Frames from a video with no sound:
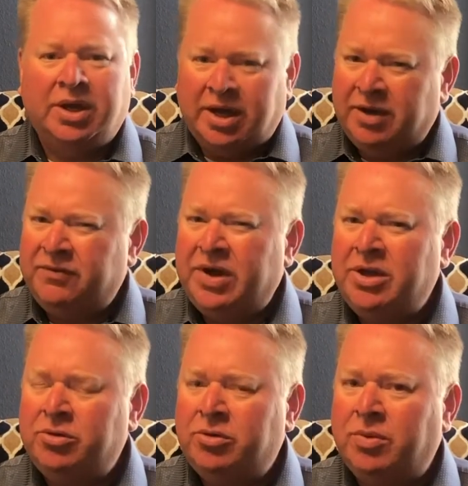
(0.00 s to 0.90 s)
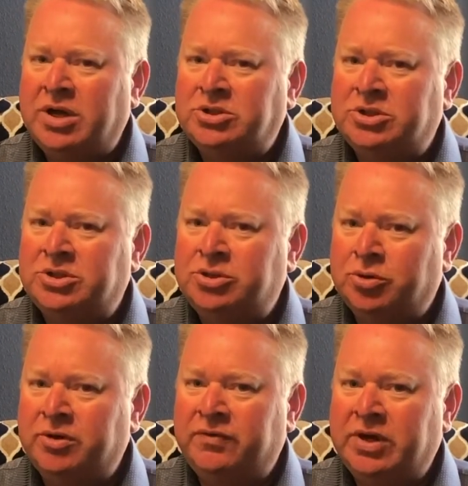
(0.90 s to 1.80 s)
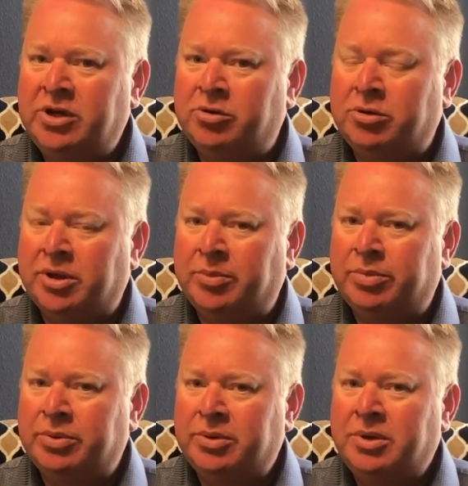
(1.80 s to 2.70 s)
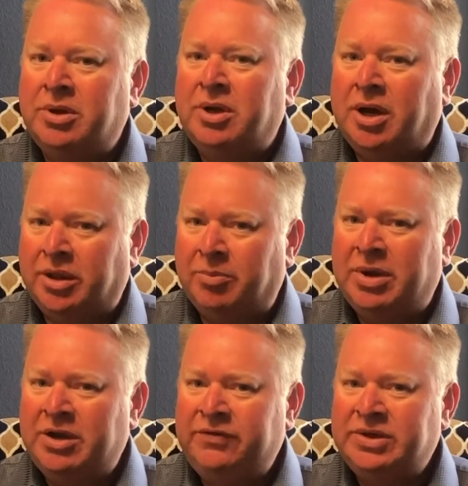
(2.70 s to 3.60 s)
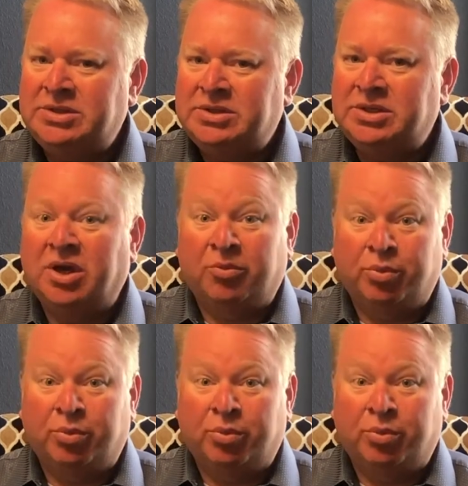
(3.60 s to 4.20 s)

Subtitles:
I invite you to watch this short video clip on the benefits of